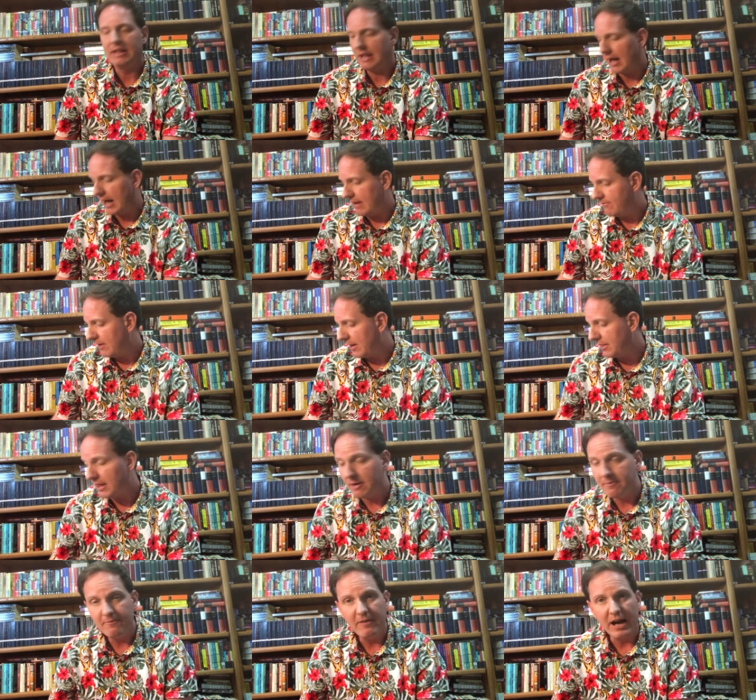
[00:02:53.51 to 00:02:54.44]
I found
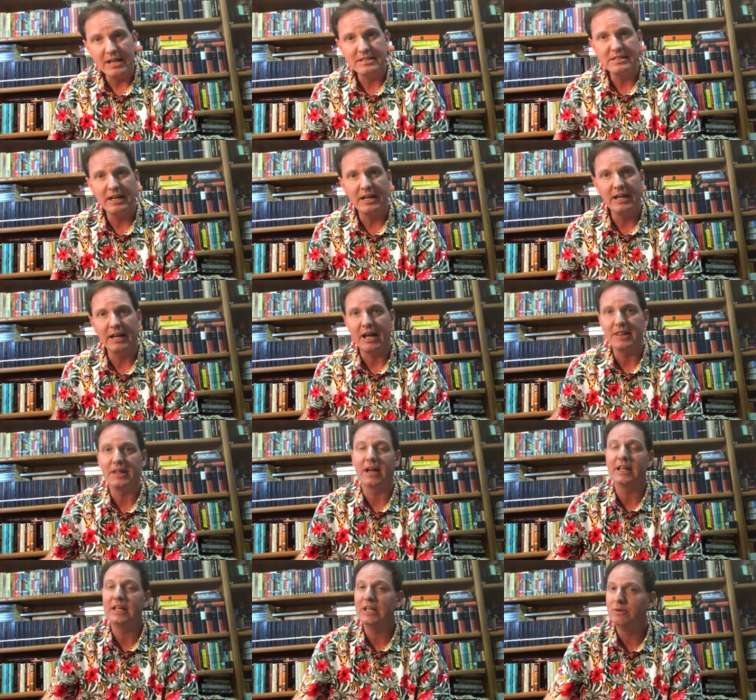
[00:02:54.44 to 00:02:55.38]
them fascinating. I
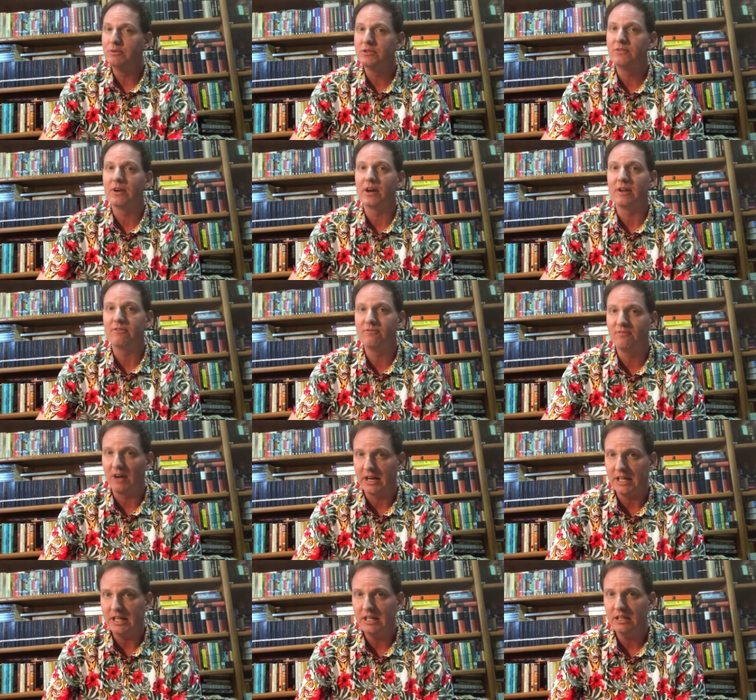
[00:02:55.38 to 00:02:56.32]
thought he was very
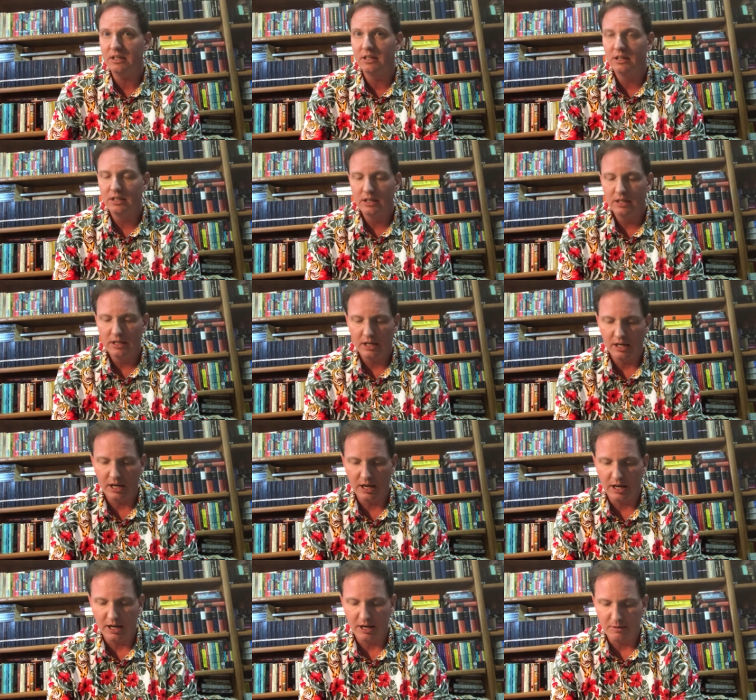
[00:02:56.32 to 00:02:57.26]
funny,
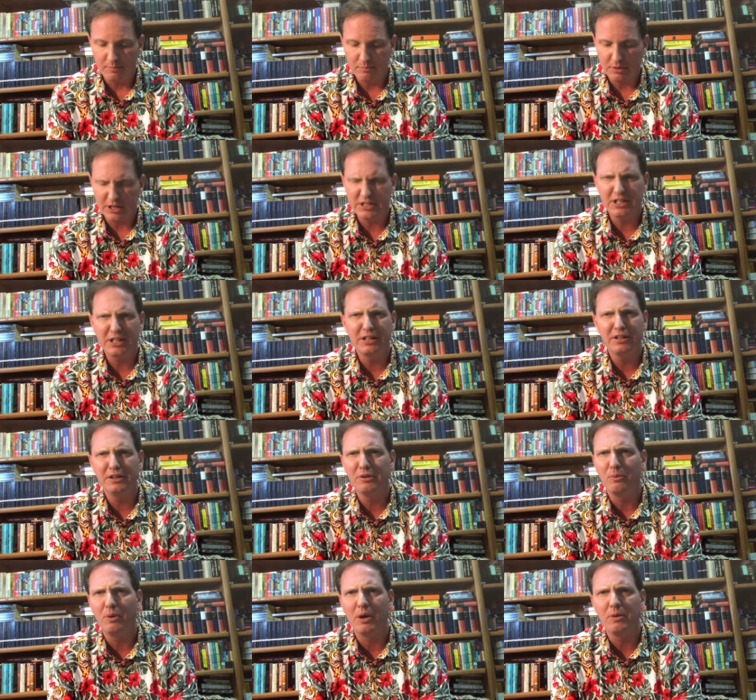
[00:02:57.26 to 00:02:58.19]
um, particularly
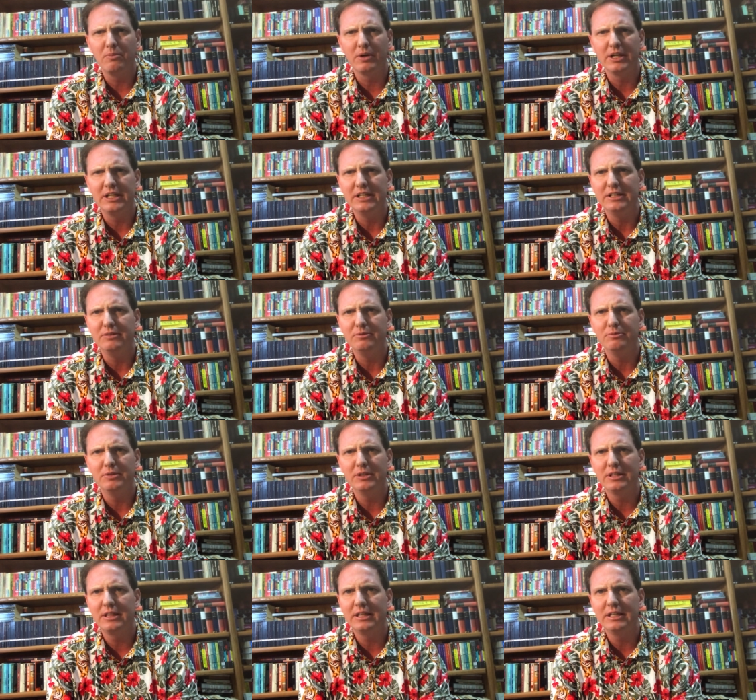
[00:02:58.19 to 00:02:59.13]
one where he
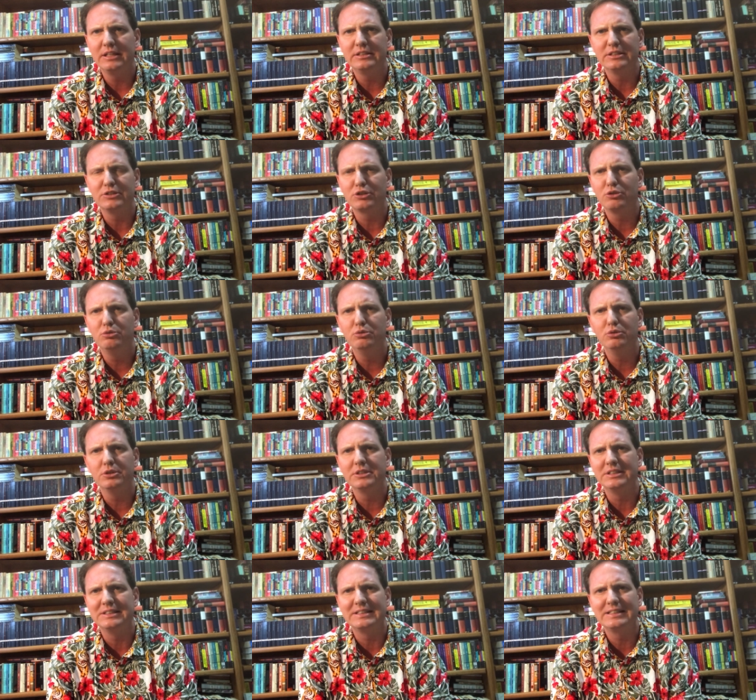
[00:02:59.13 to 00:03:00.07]
thinks it's cool
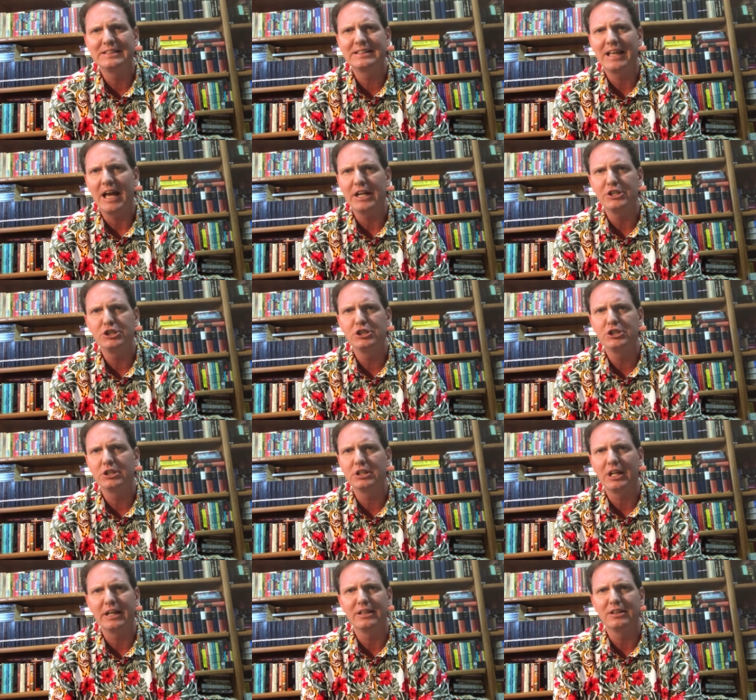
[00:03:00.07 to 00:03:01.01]
to sketch
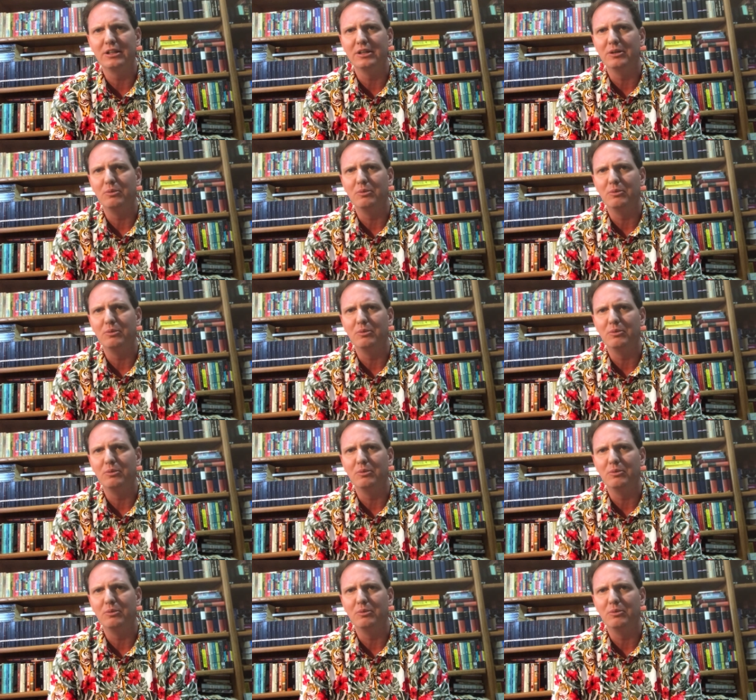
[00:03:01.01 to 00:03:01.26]
like the